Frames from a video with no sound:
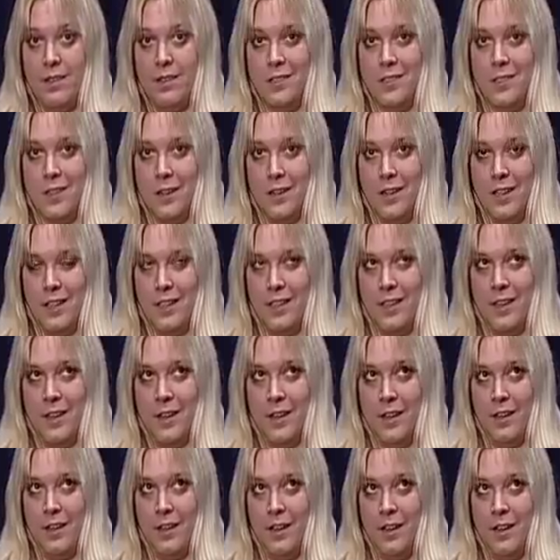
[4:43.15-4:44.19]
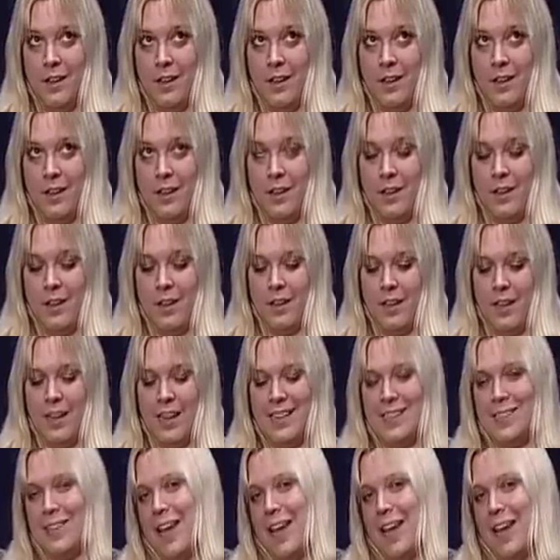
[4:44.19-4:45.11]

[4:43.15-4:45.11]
Started getting